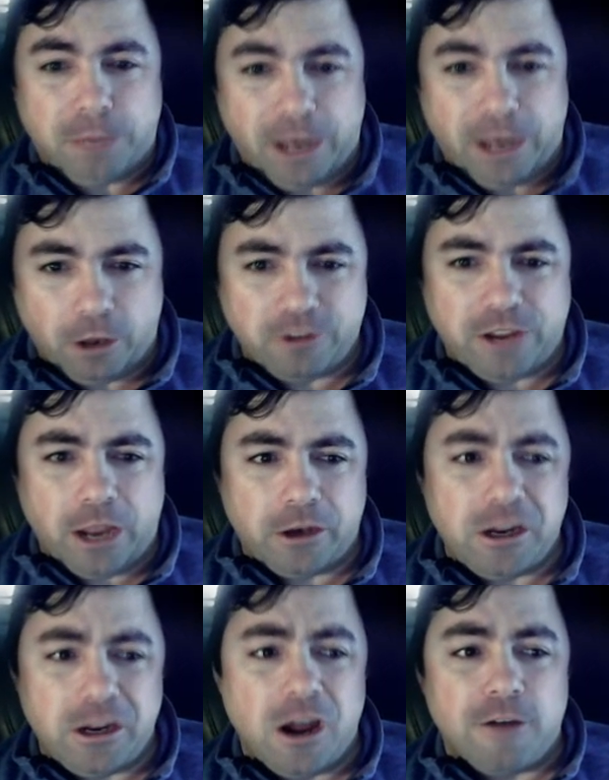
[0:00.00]
Pinellas
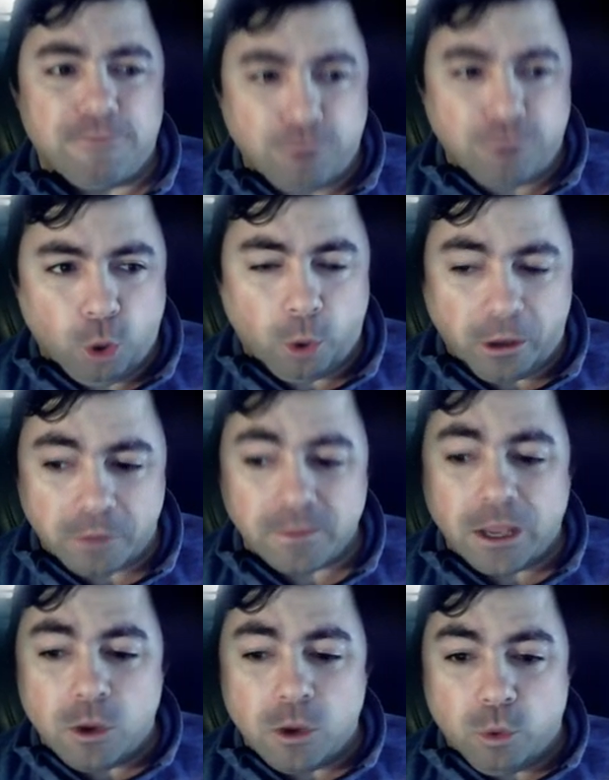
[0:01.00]
County, Florida,
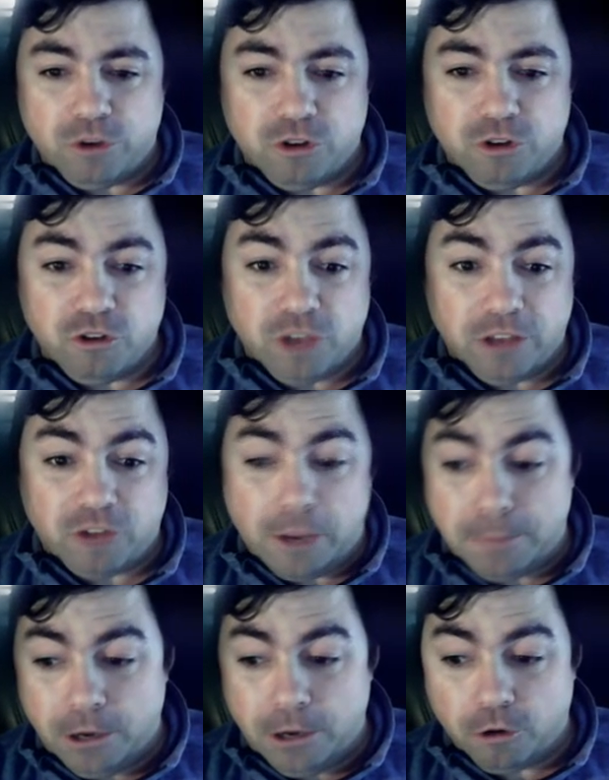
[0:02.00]
which is uh,
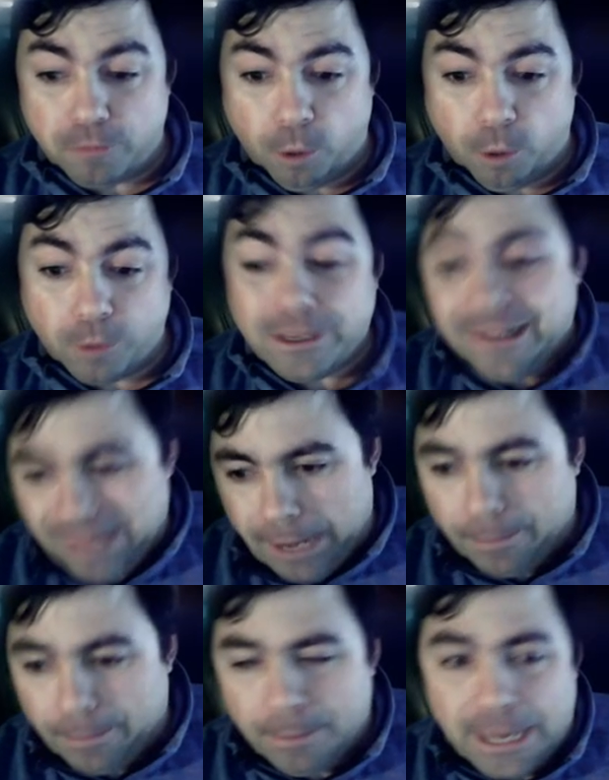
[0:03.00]
St. Petersburg,
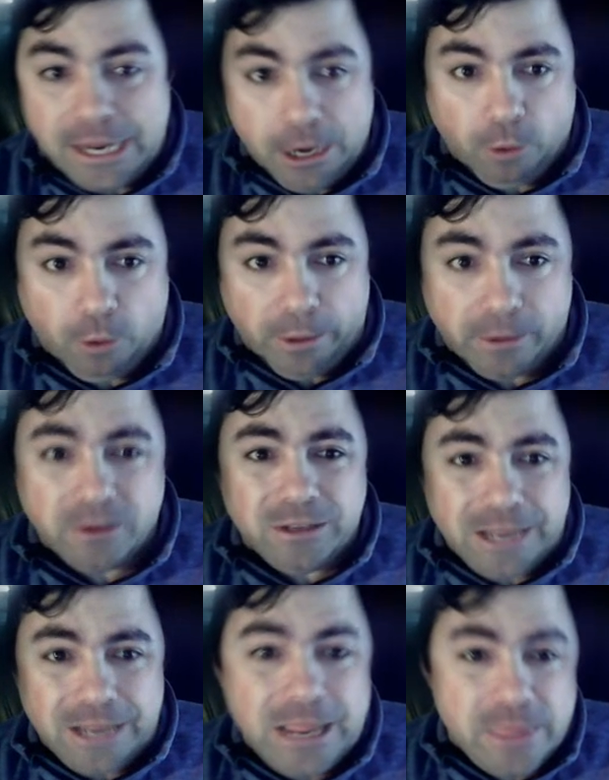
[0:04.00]
Tampa Bay area
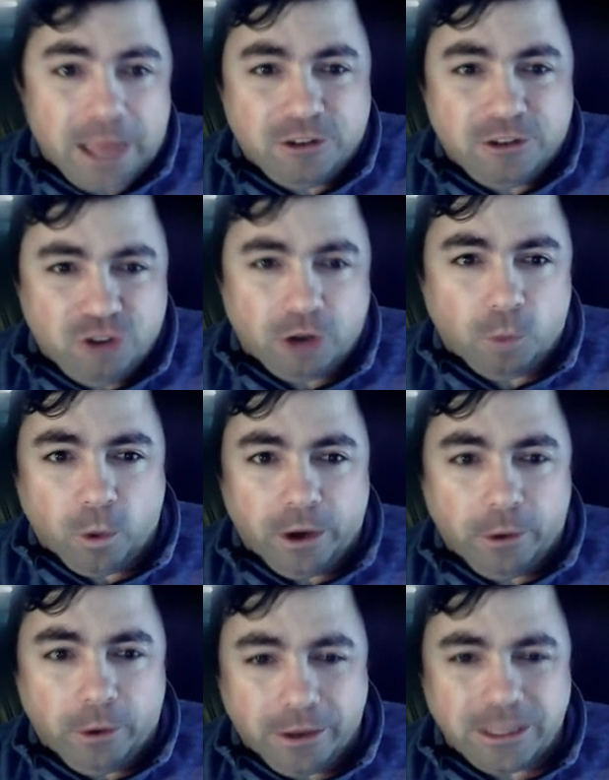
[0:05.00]
in that general
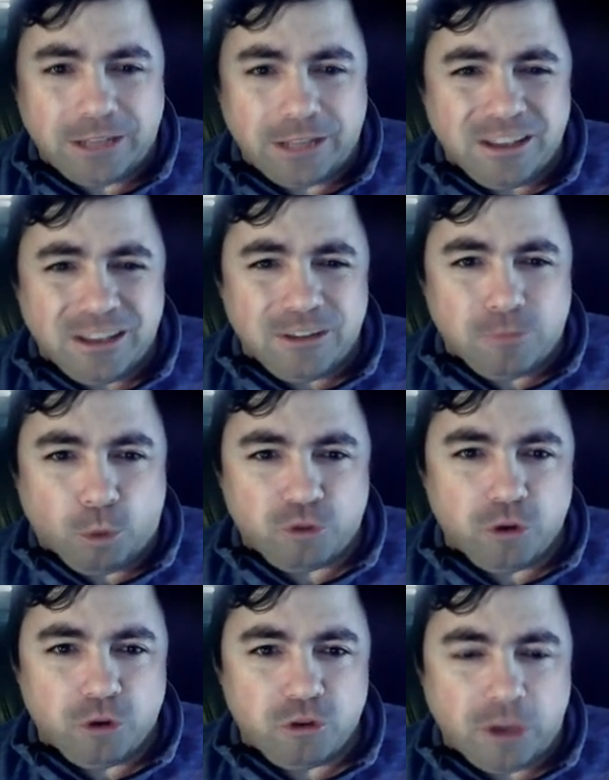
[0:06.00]
area. I think it's more
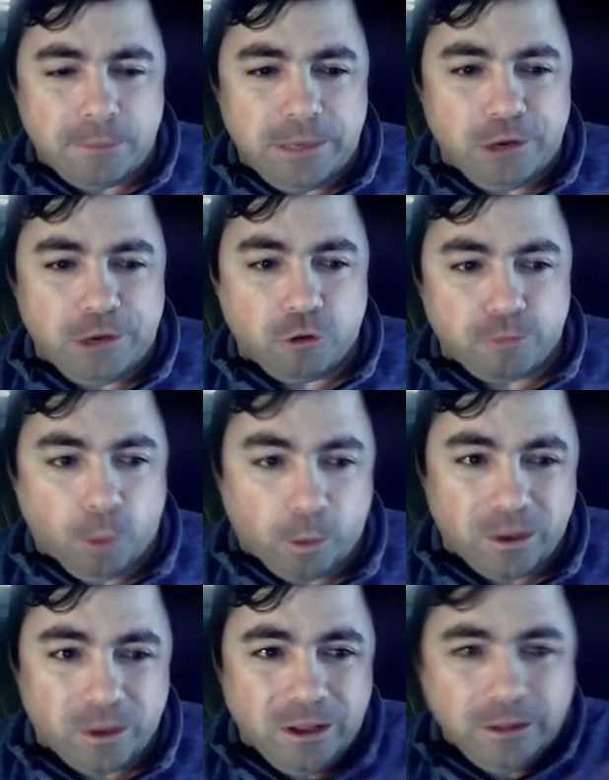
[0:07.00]
so St. Petersburg
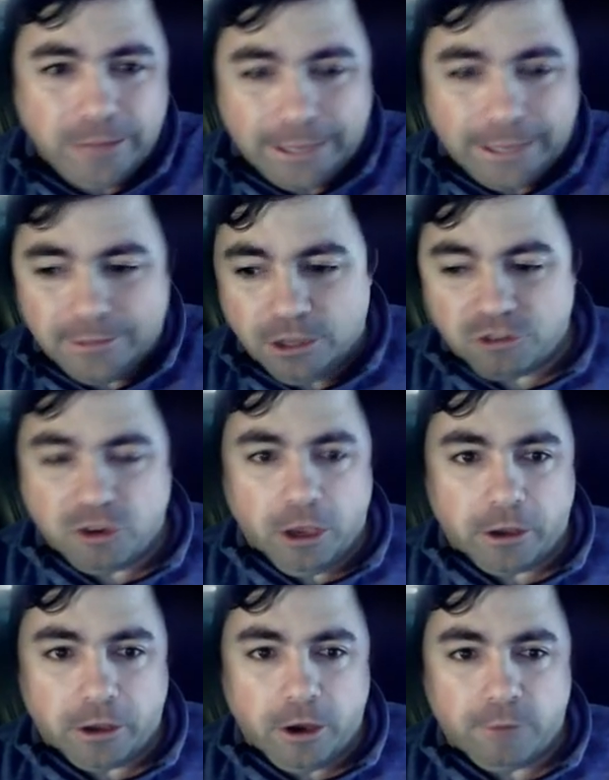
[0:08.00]
that this
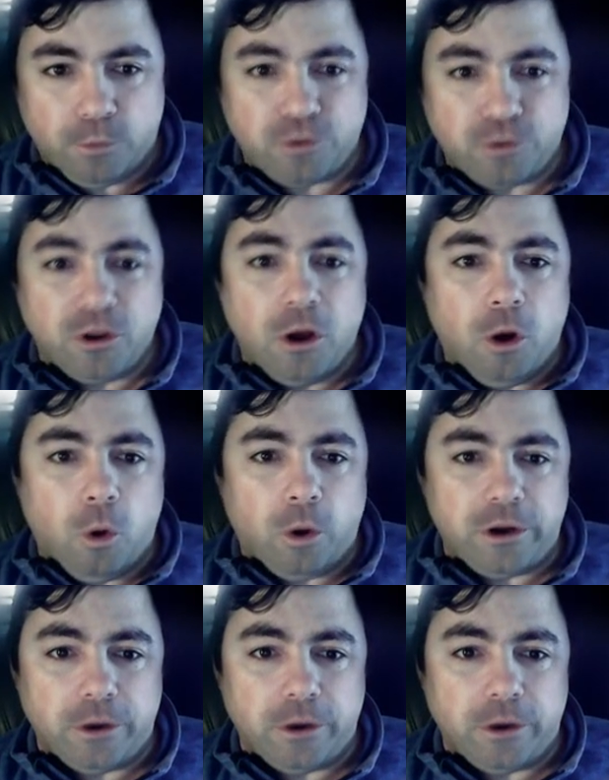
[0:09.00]
uh, covers on